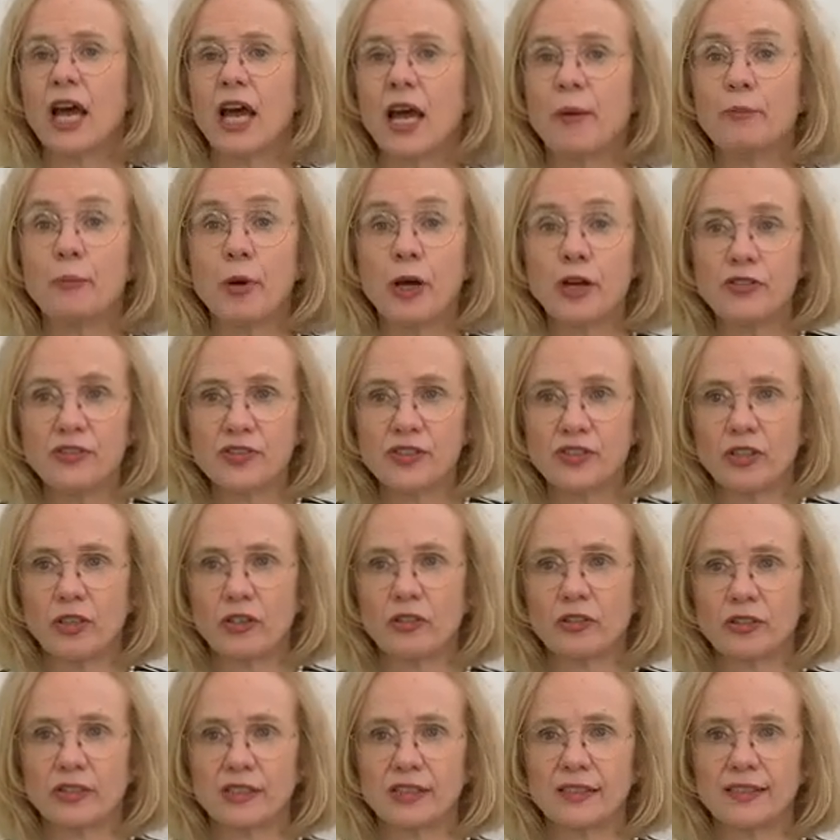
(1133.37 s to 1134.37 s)
Most
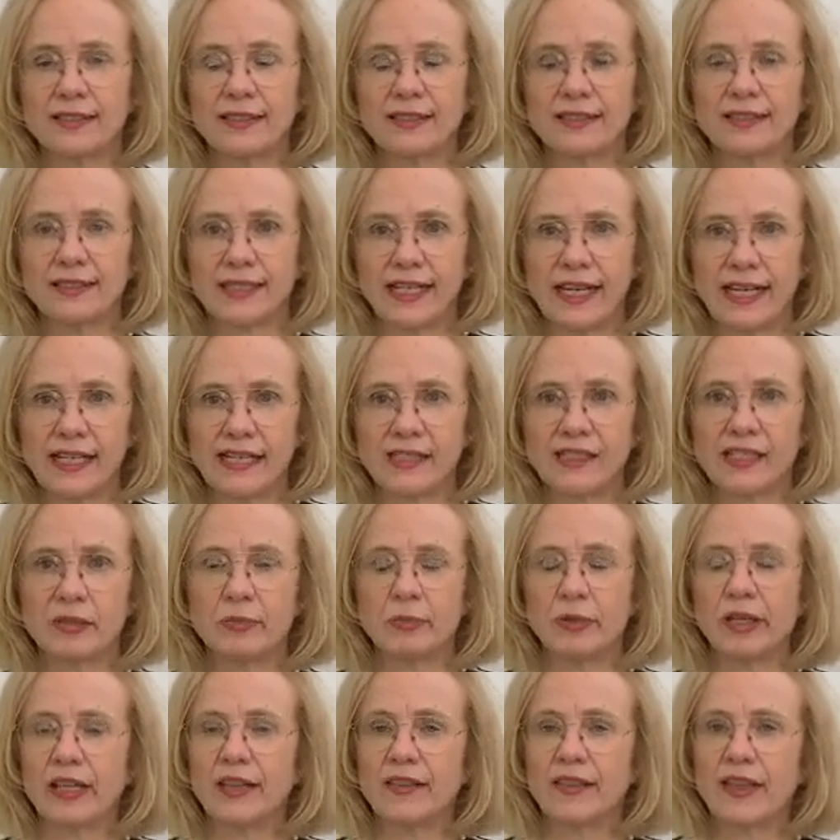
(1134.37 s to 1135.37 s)
doctors are saying to
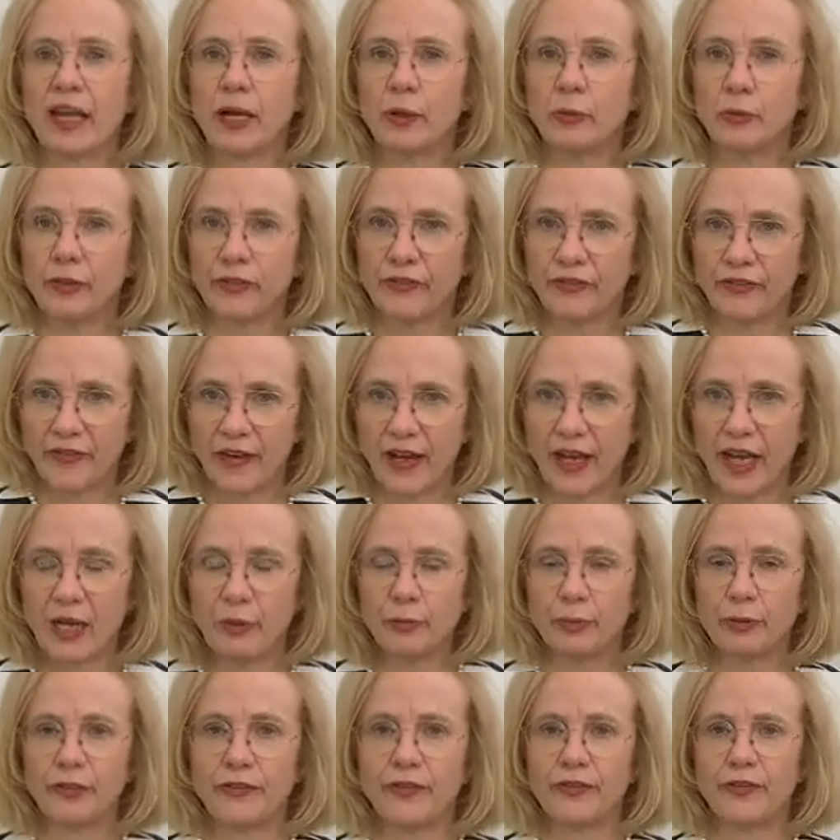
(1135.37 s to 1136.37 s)
me they would far
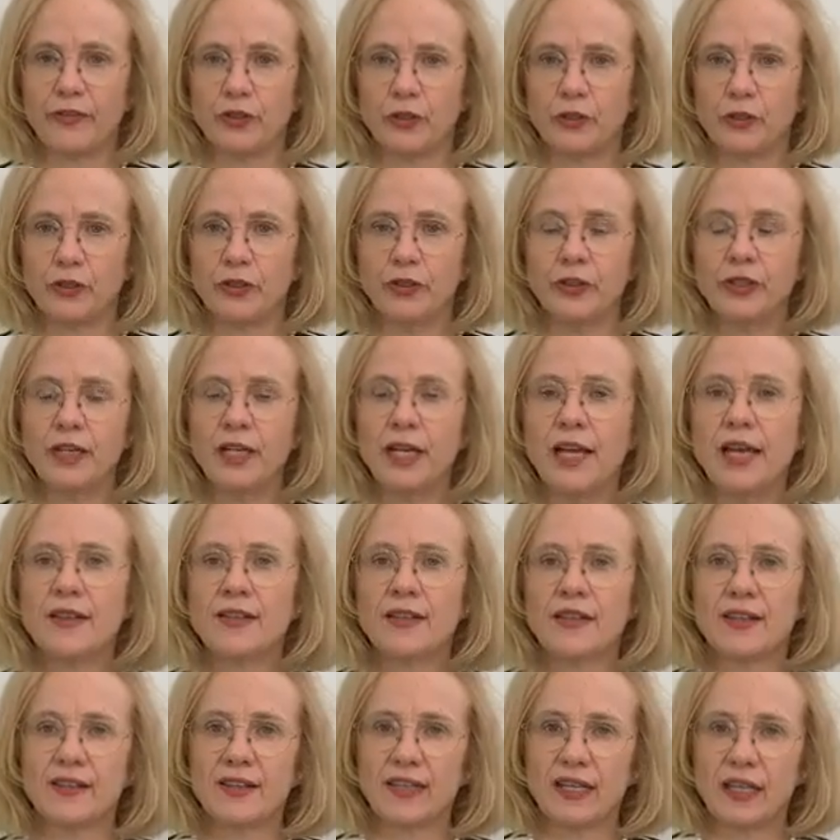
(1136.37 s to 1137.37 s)
prefer
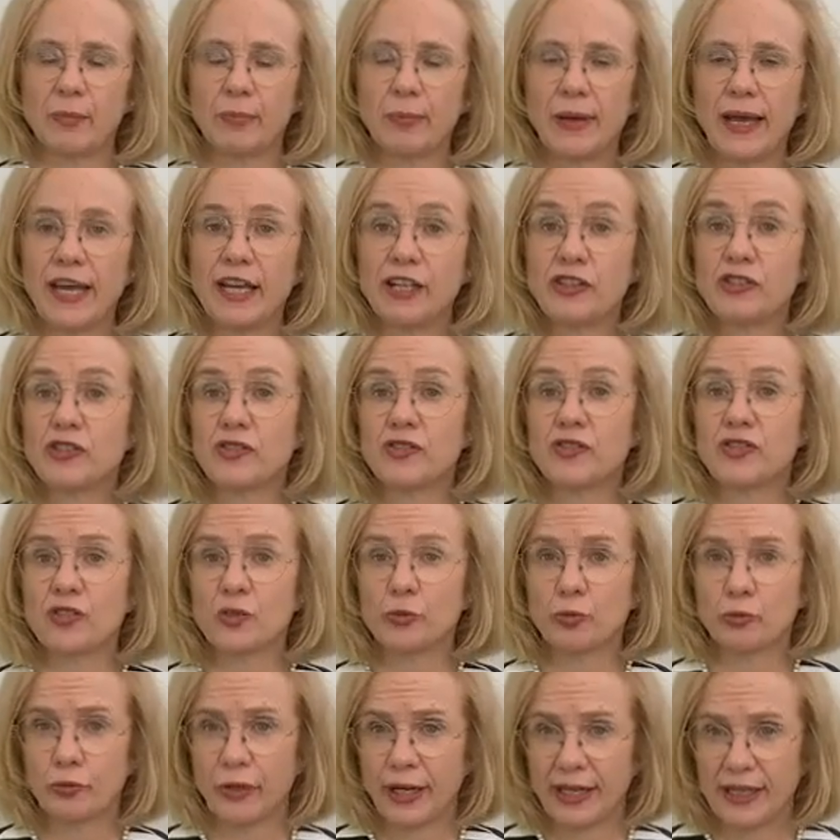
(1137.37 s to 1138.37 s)
that their
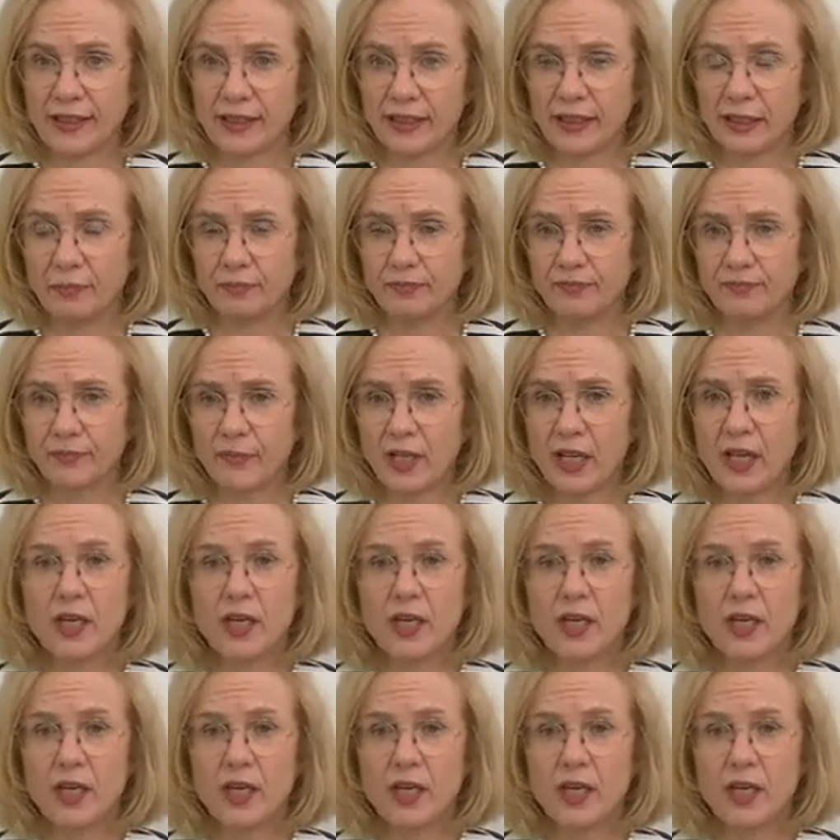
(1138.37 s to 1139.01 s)
patients ring them.